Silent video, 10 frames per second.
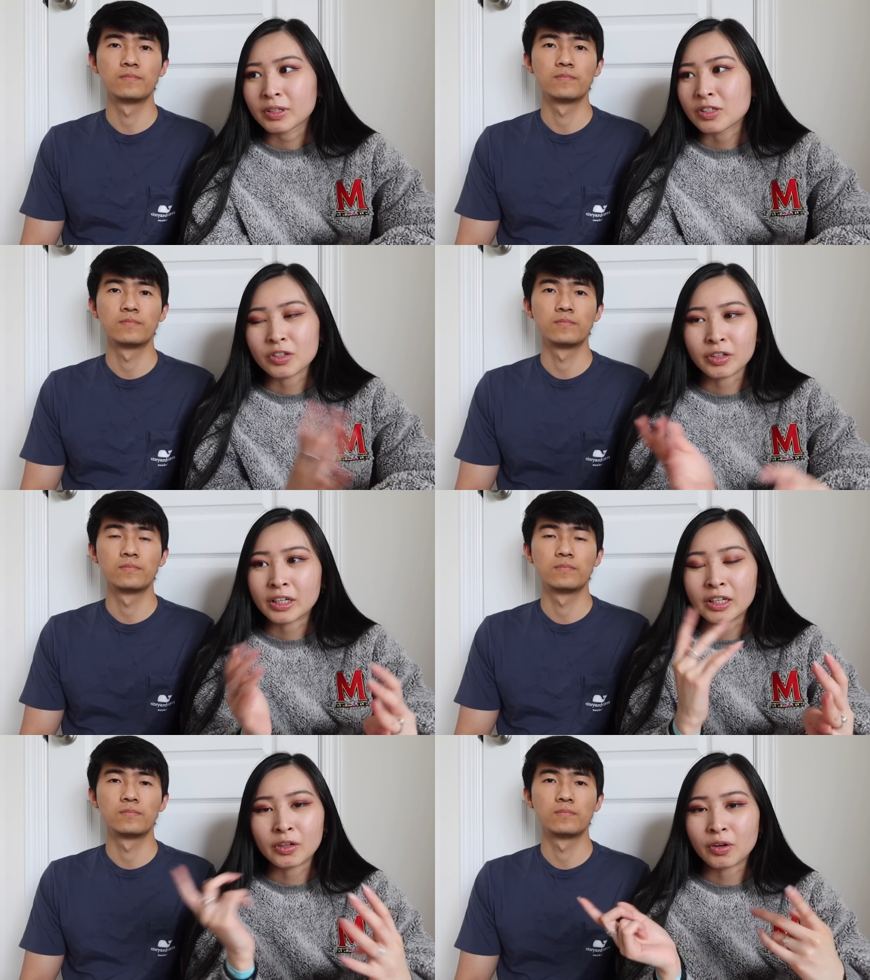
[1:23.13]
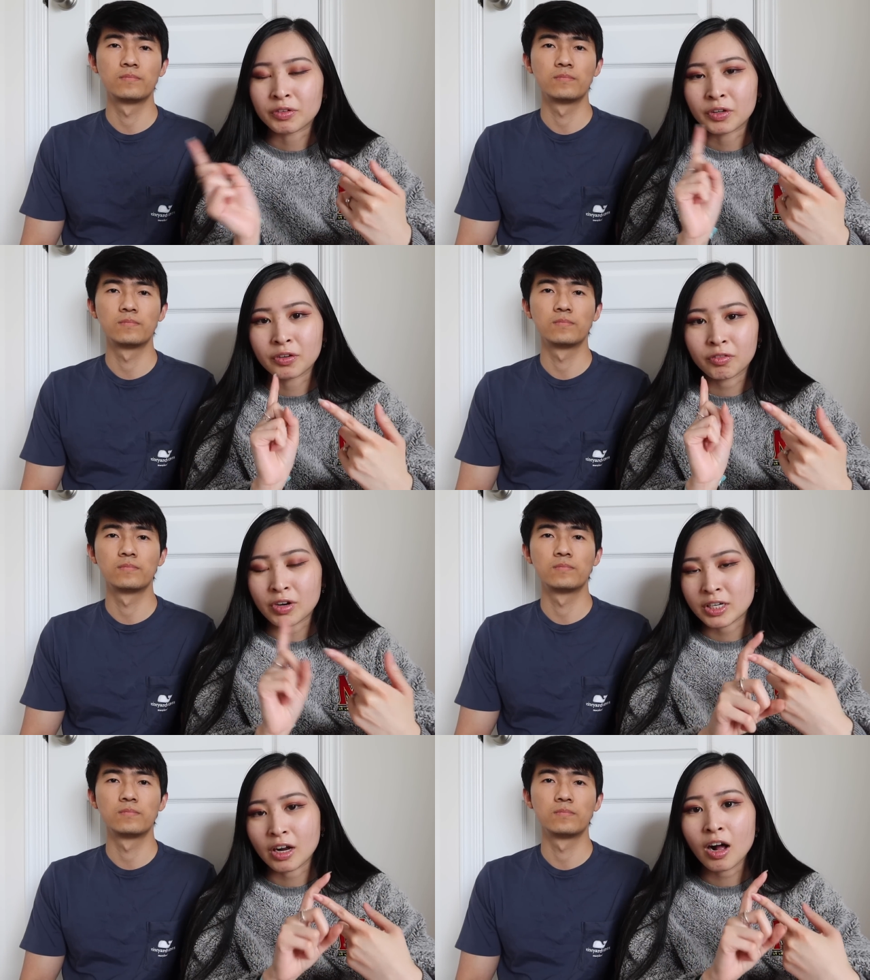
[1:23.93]
Speaker 1: considering, you know, if you're
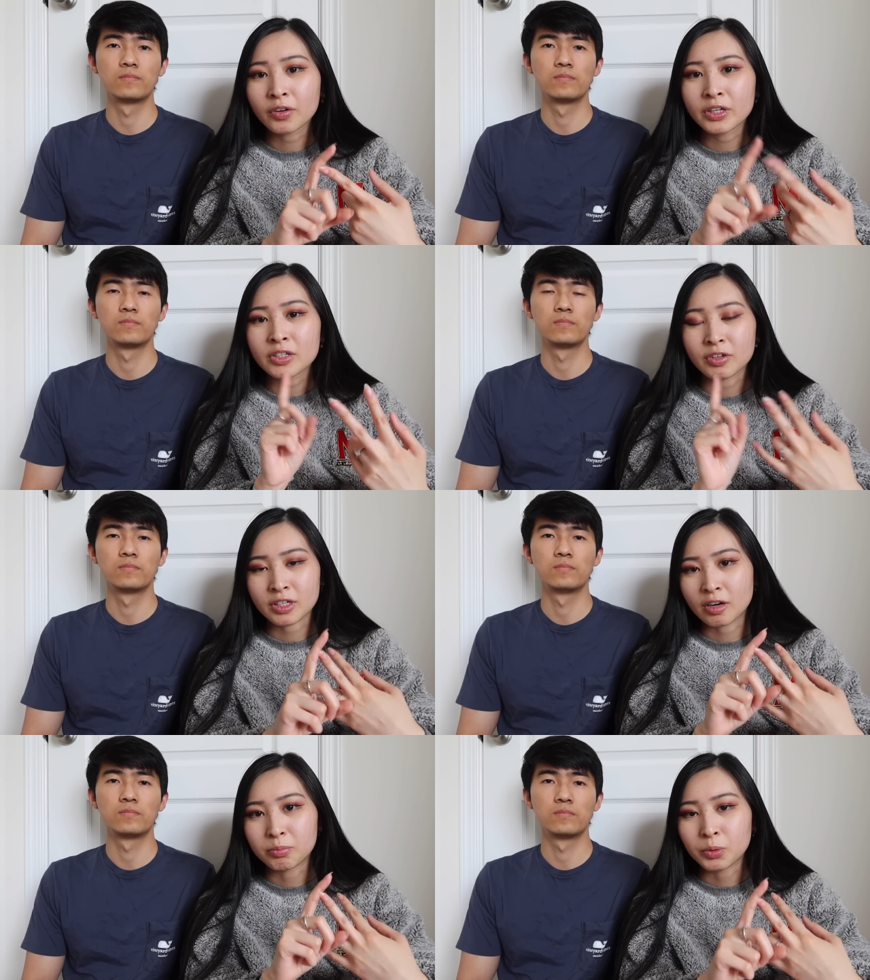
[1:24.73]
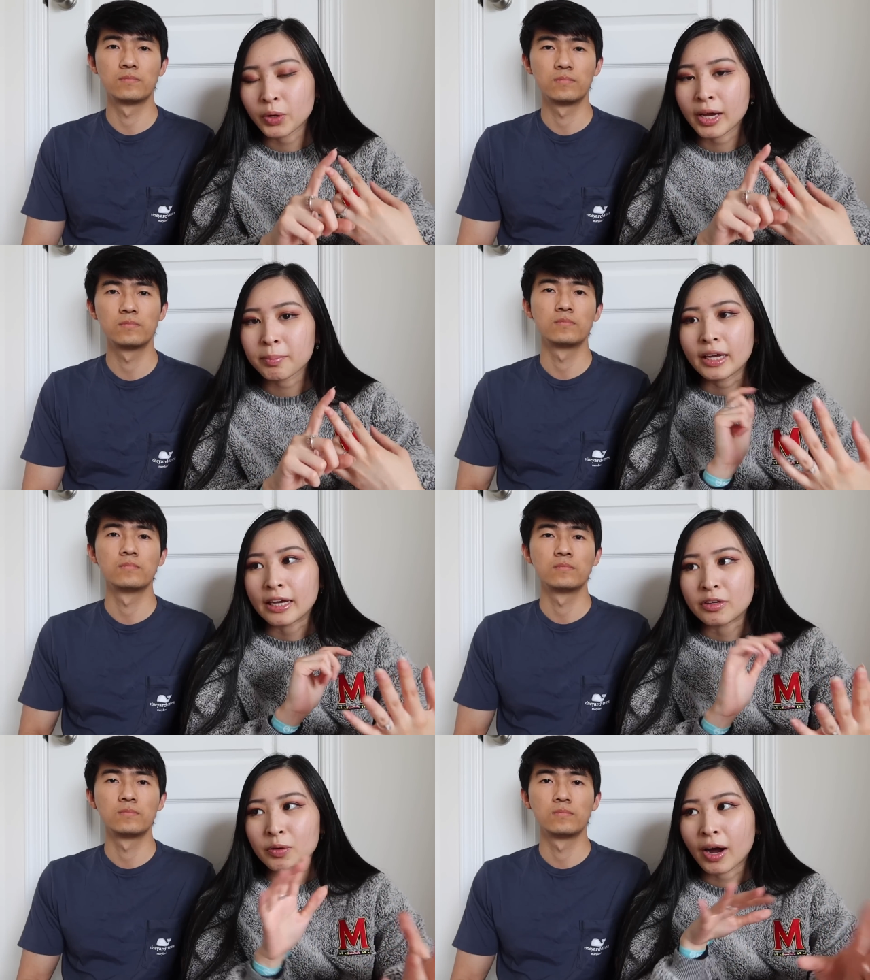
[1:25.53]
fresh out of college, fresh out of boot camp,
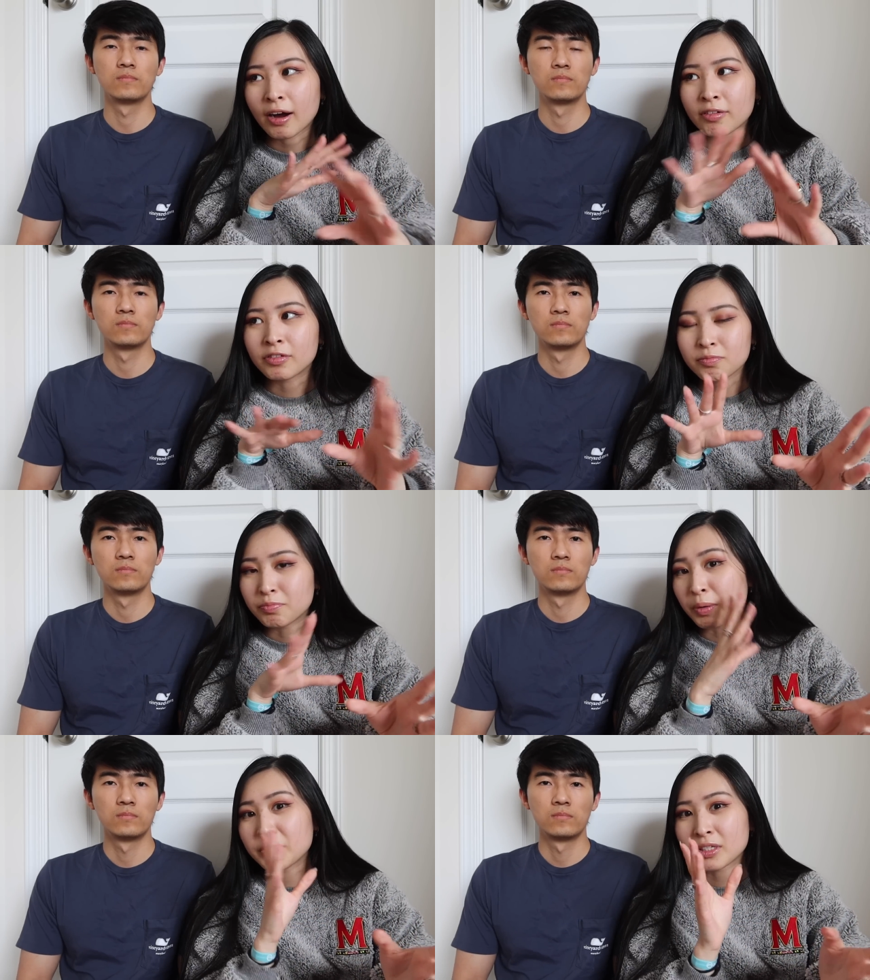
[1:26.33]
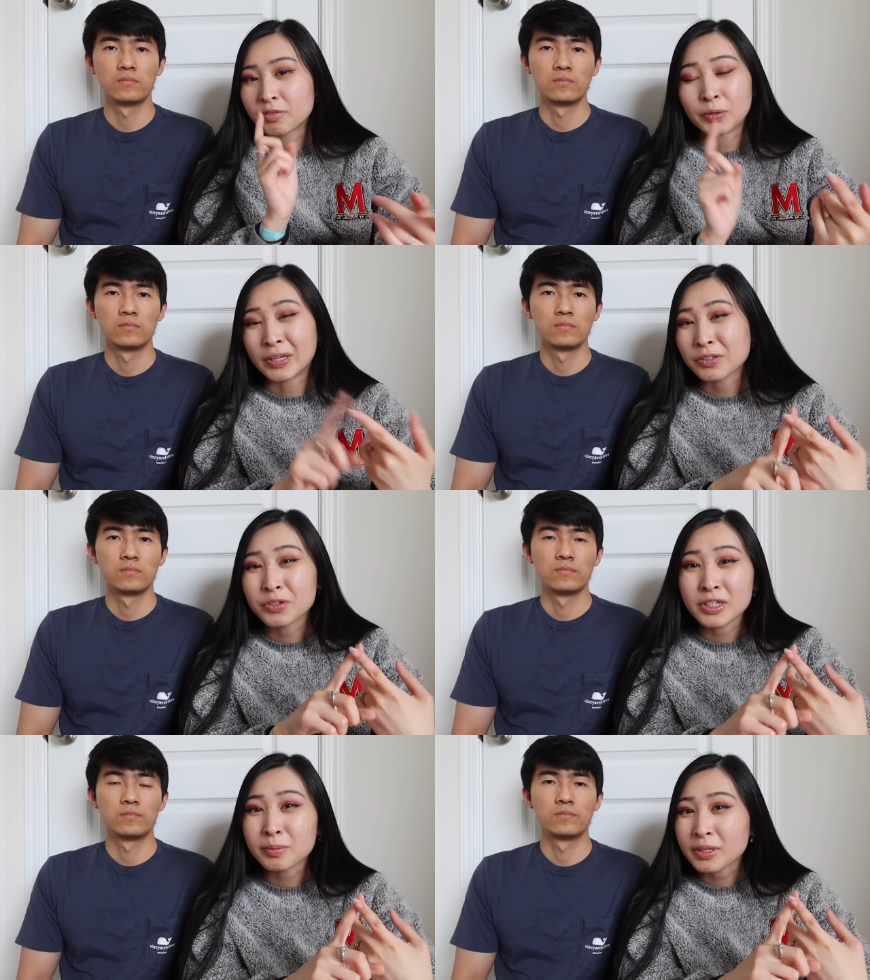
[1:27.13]
and you have maybe just a few
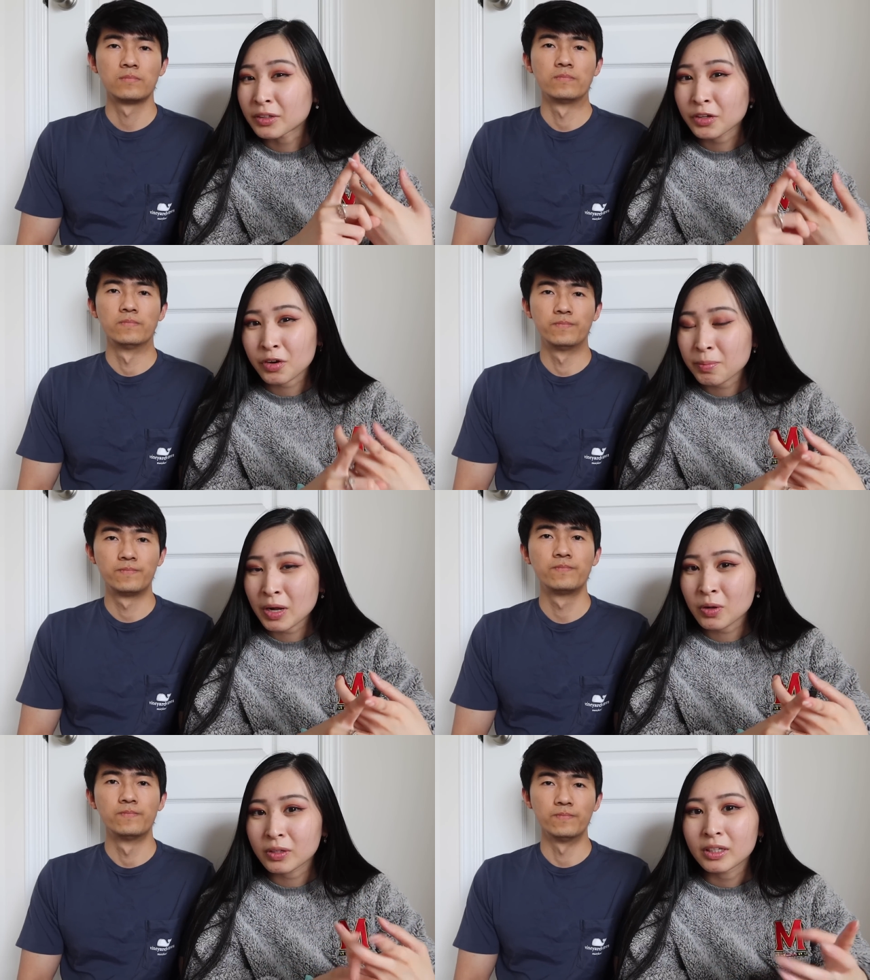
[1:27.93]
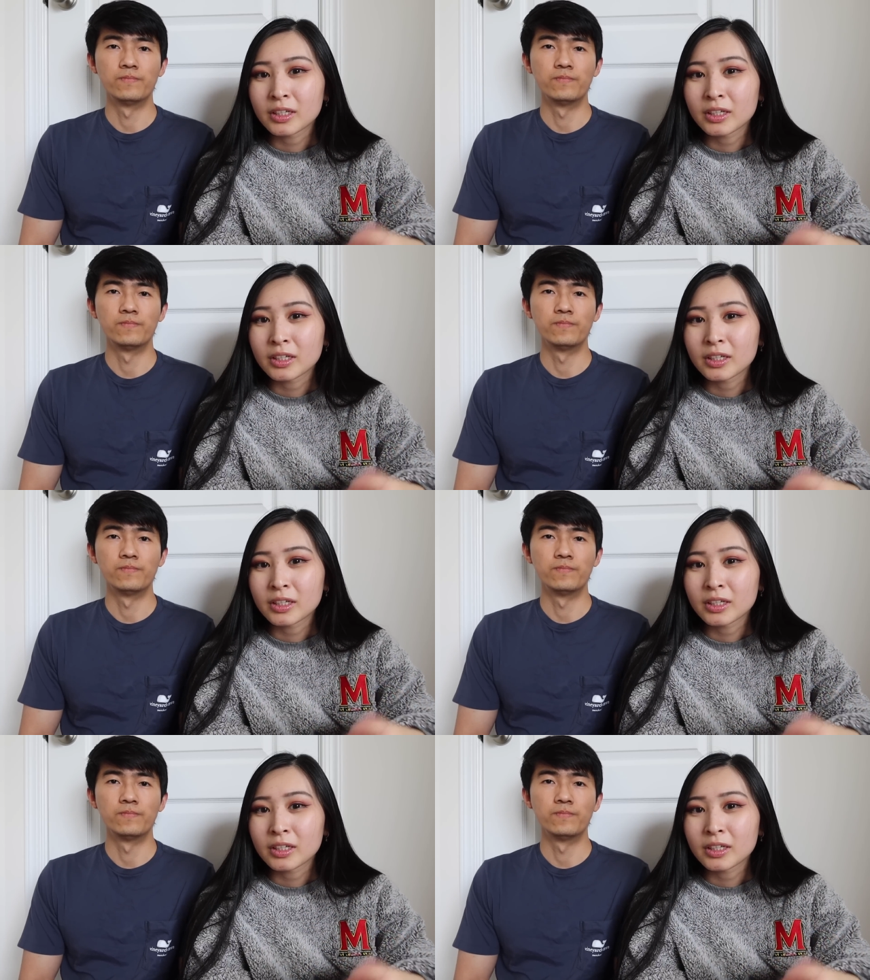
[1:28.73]
internships under your belt.